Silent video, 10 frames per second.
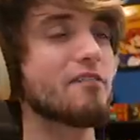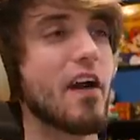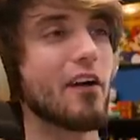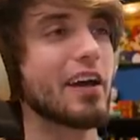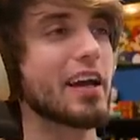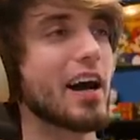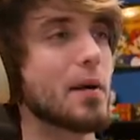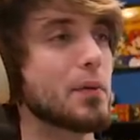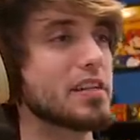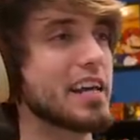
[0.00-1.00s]
I'm very
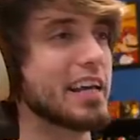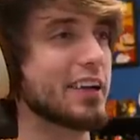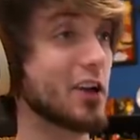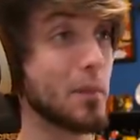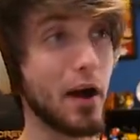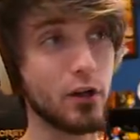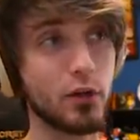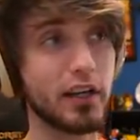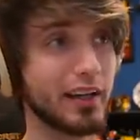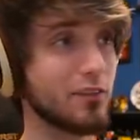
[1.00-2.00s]
particular about
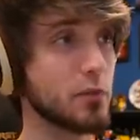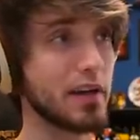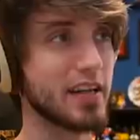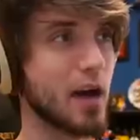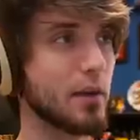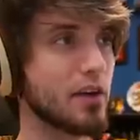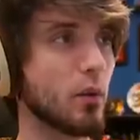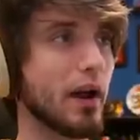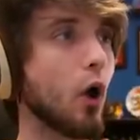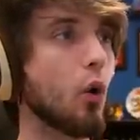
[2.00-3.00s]
who can come to my town, by the
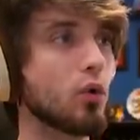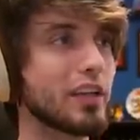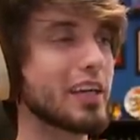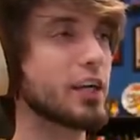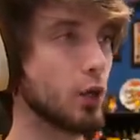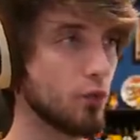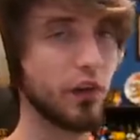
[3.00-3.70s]
way. Only cute